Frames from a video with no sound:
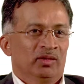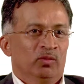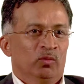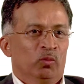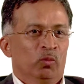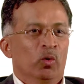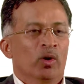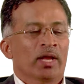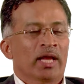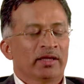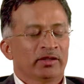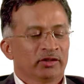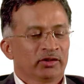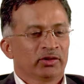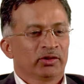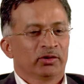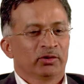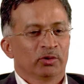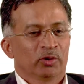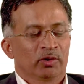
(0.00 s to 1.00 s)
what I
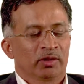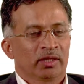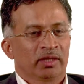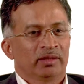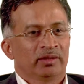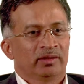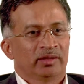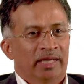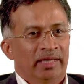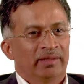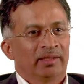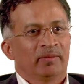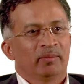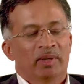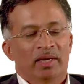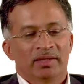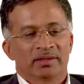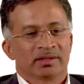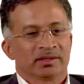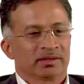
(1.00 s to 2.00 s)
do on a daily
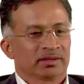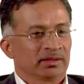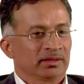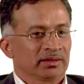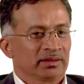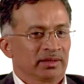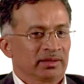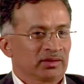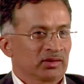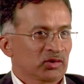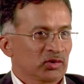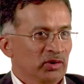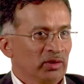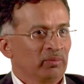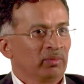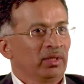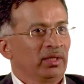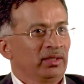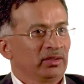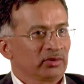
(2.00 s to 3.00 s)
basis is
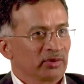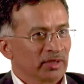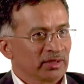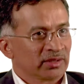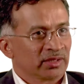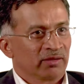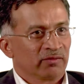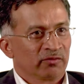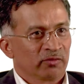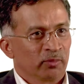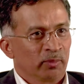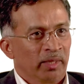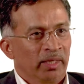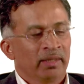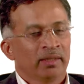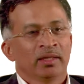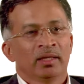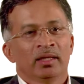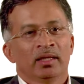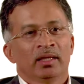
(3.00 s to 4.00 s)
extremely interesting for
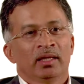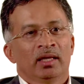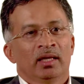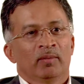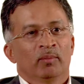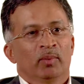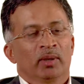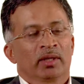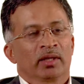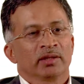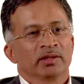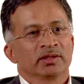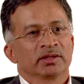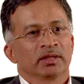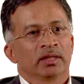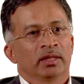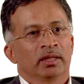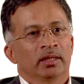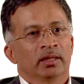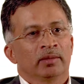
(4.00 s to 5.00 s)
me
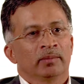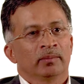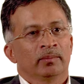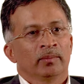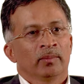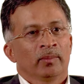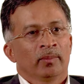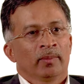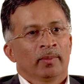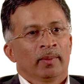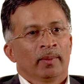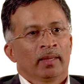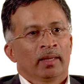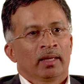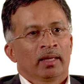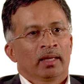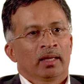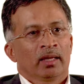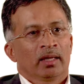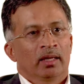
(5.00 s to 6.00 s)
because um,
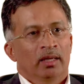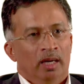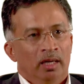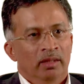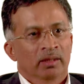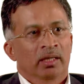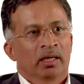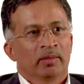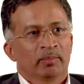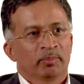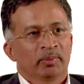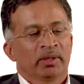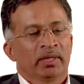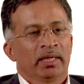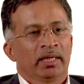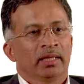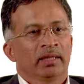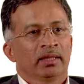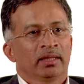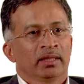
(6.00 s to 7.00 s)
in our
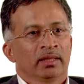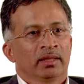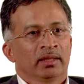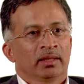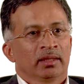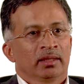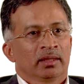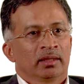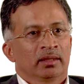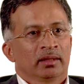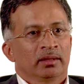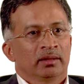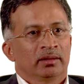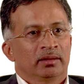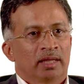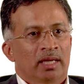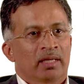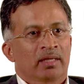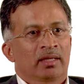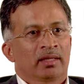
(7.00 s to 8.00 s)
company,
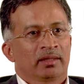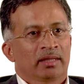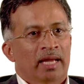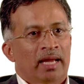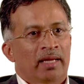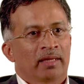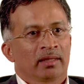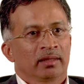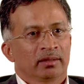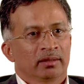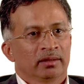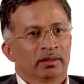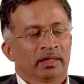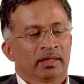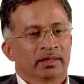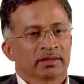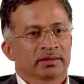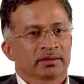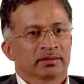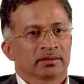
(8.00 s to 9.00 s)
data and
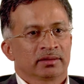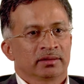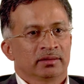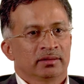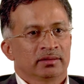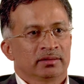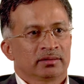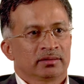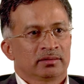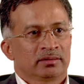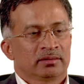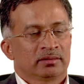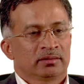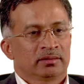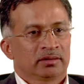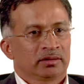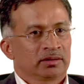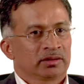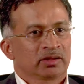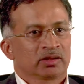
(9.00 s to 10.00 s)
analytics is
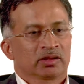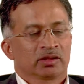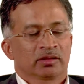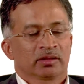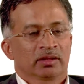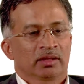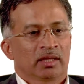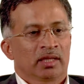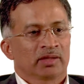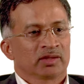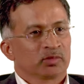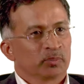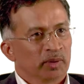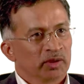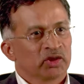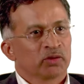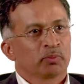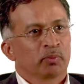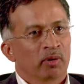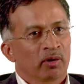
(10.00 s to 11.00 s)
just as
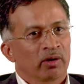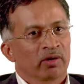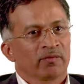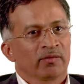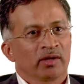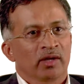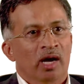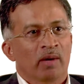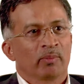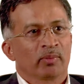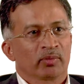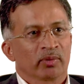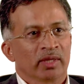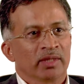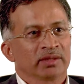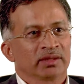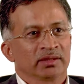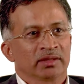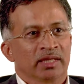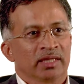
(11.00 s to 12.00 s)
much part of the
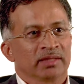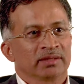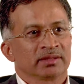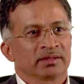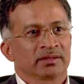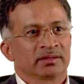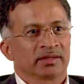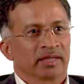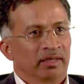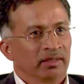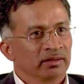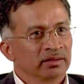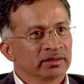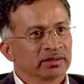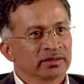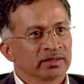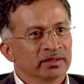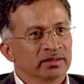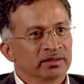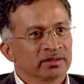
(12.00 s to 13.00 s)
operation as
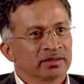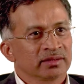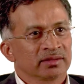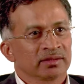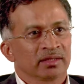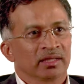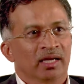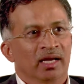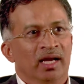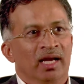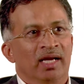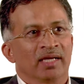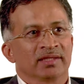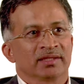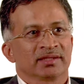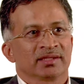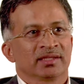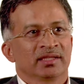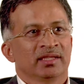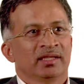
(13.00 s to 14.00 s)
sales is,
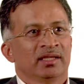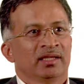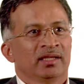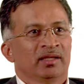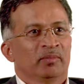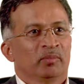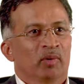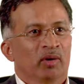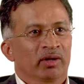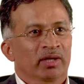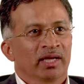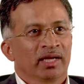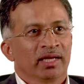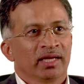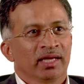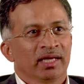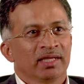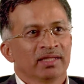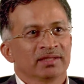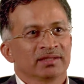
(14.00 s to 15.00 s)
as
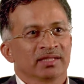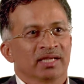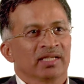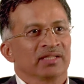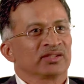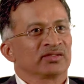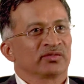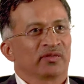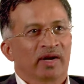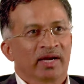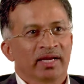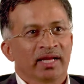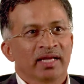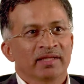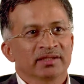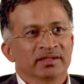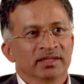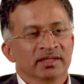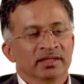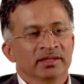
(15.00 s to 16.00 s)
marketing is, as
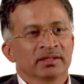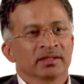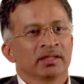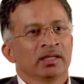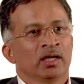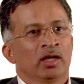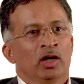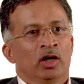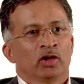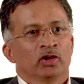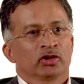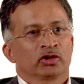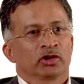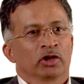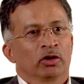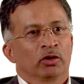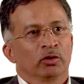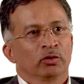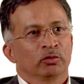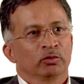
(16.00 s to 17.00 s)
finance is.
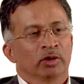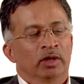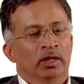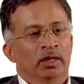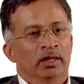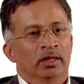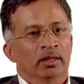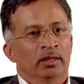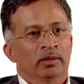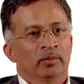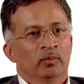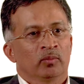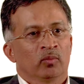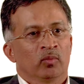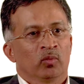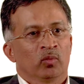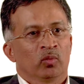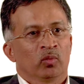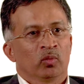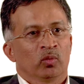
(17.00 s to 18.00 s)
So um,
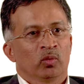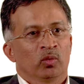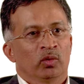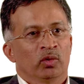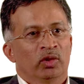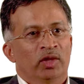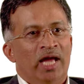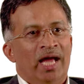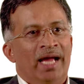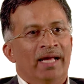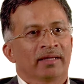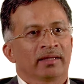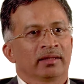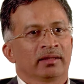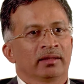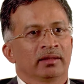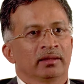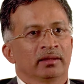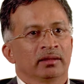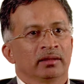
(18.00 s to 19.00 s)

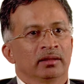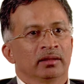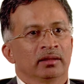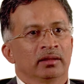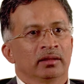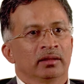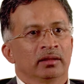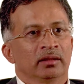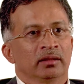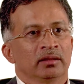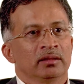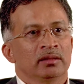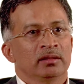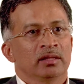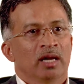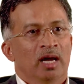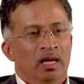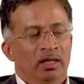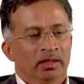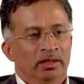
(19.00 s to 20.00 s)
that uh,
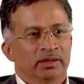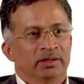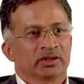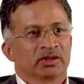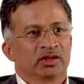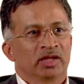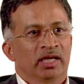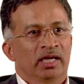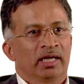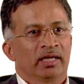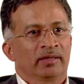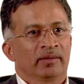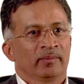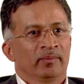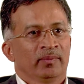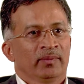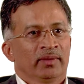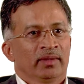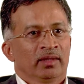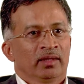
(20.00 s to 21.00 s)
knowledge that
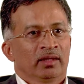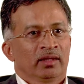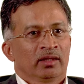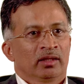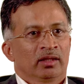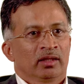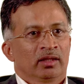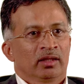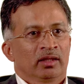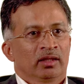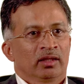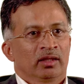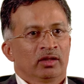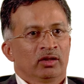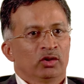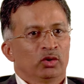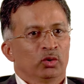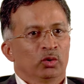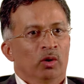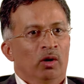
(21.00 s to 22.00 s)

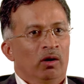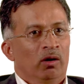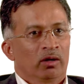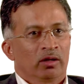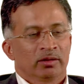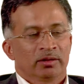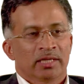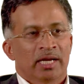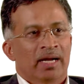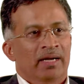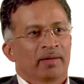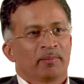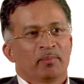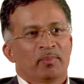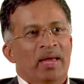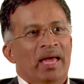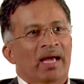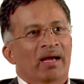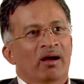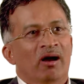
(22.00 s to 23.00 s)
you are not a
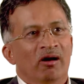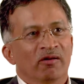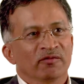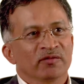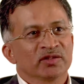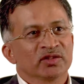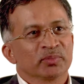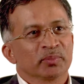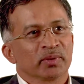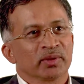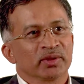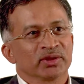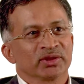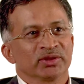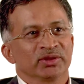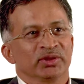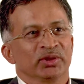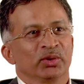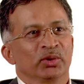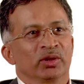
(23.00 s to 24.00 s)
back office
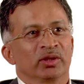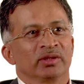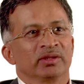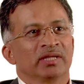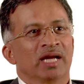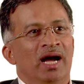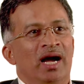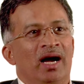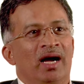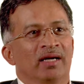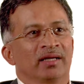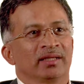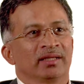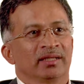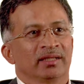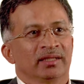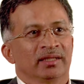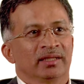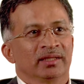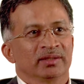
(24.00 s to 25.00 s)
person, you are not
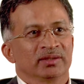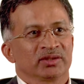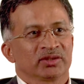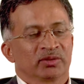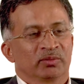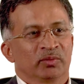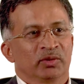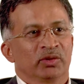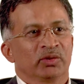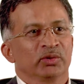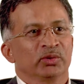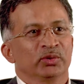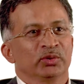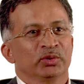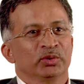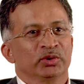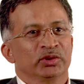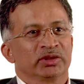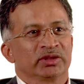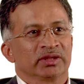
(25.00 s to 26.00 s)
uh, someone
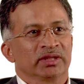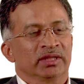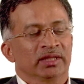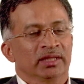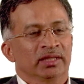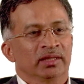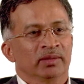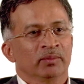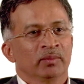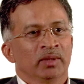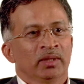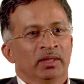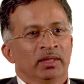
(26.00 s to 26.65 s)
who's, uh,